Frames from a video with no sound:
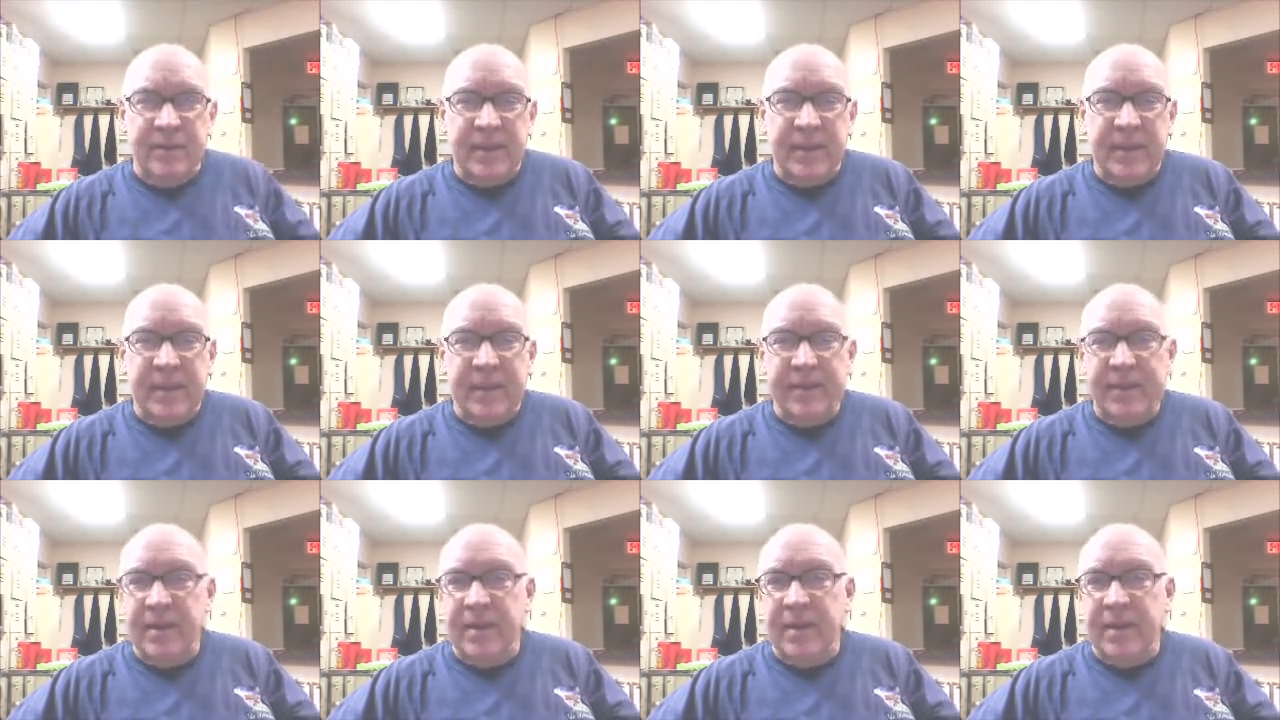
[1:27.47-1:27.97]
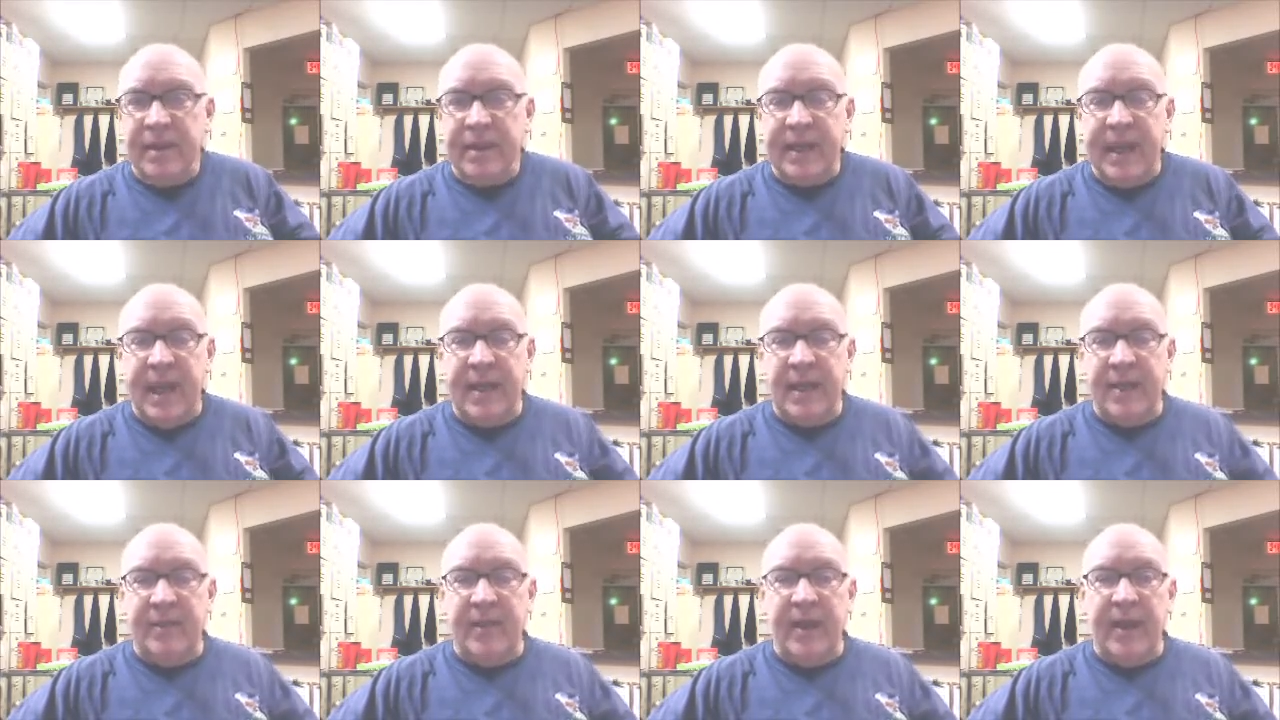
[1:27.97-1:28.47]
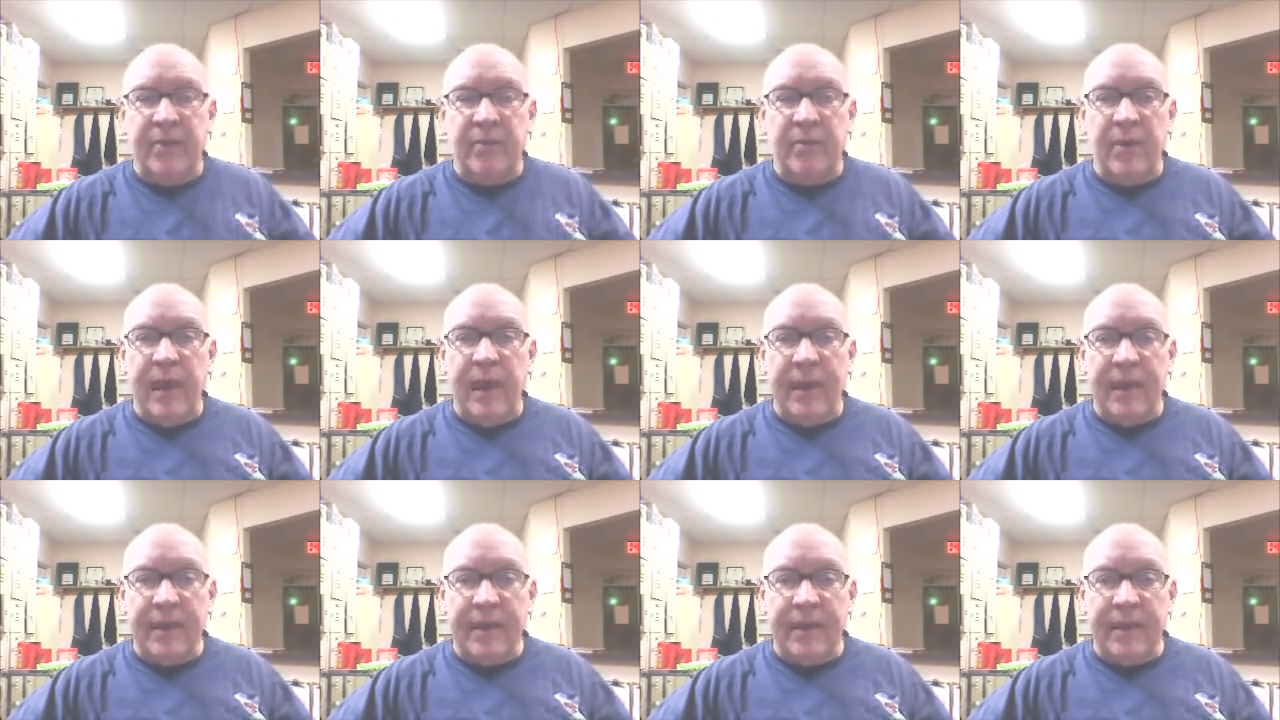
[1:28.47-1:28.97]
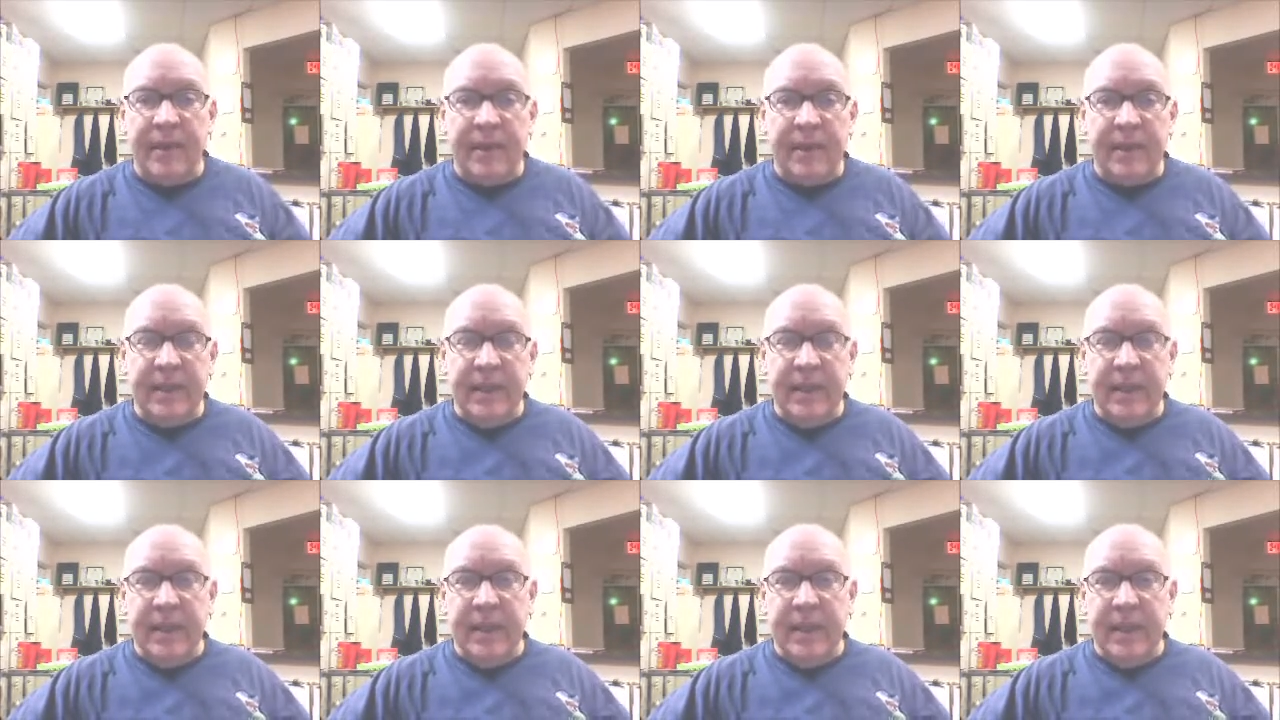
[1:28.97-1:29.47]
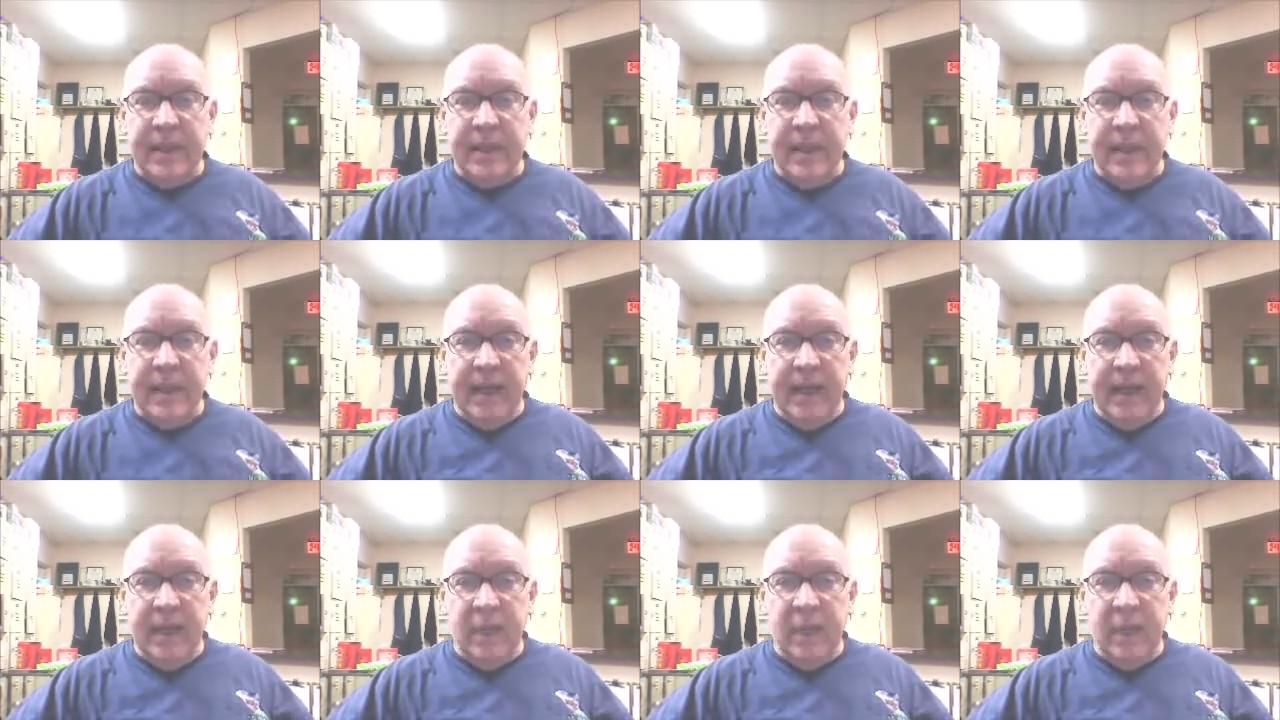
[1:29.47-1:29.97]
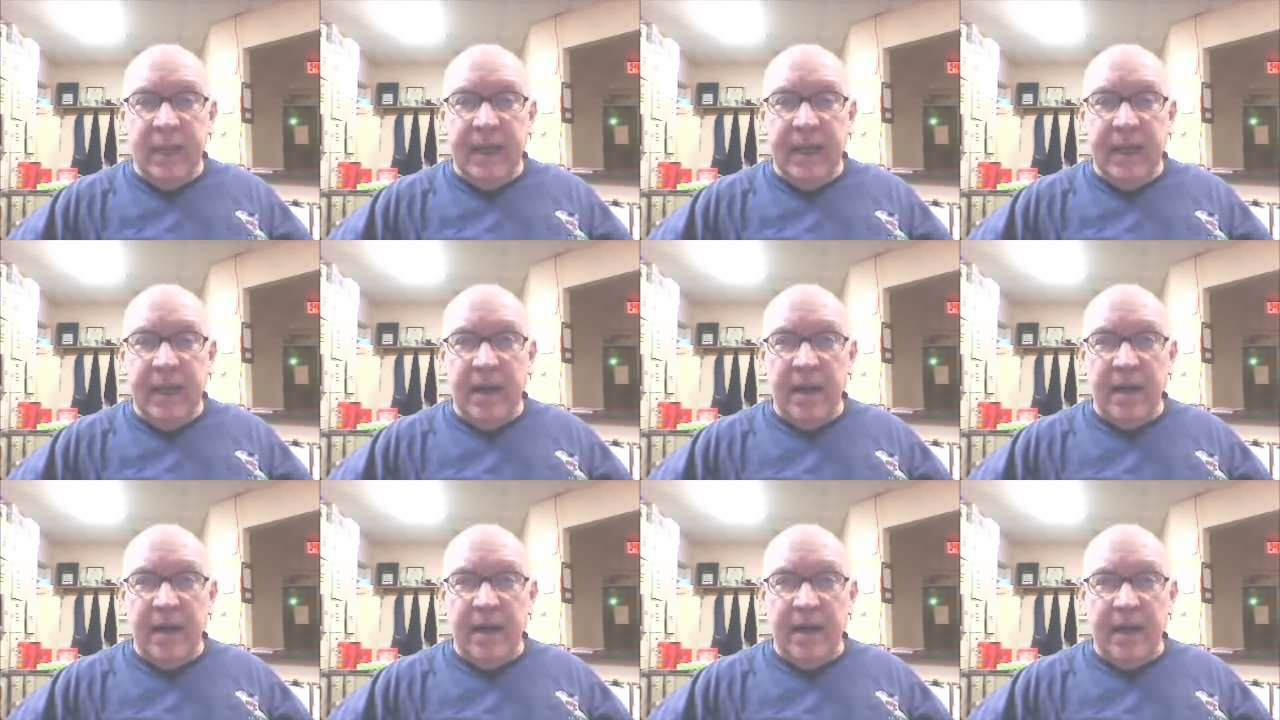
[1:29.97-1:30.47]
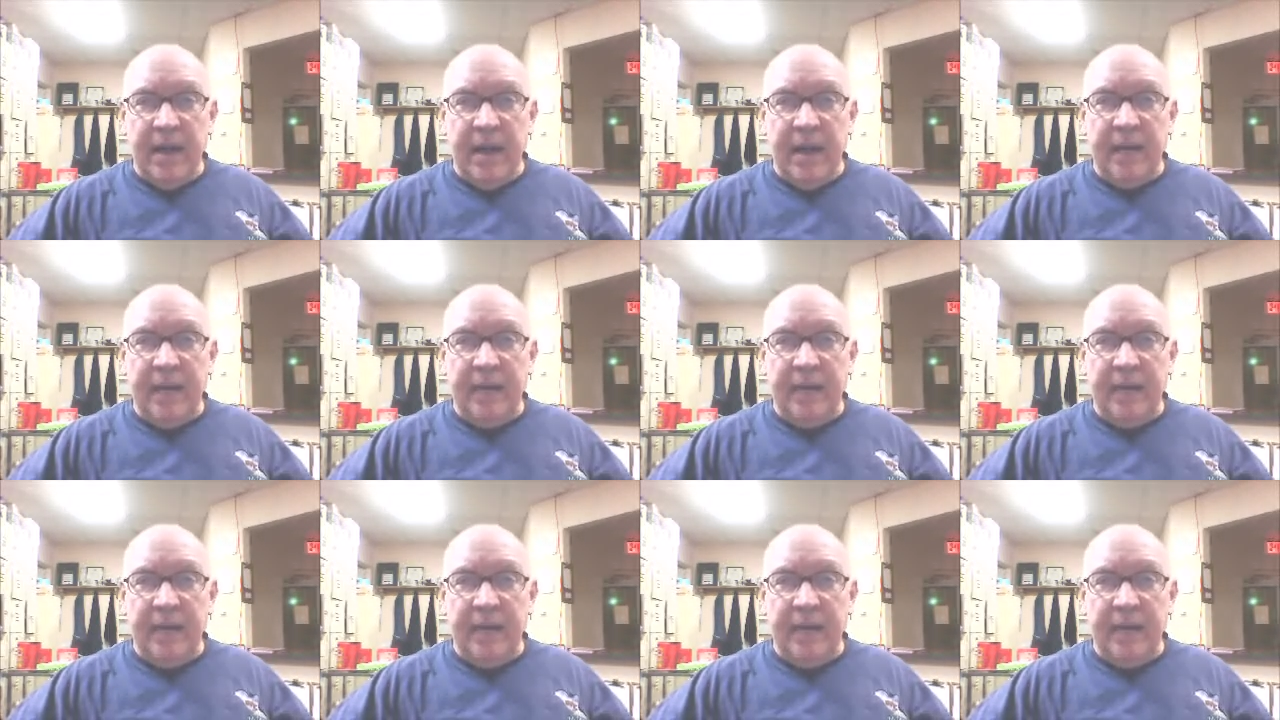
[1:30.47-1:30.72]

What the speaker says: considered it kind of ironic that here we are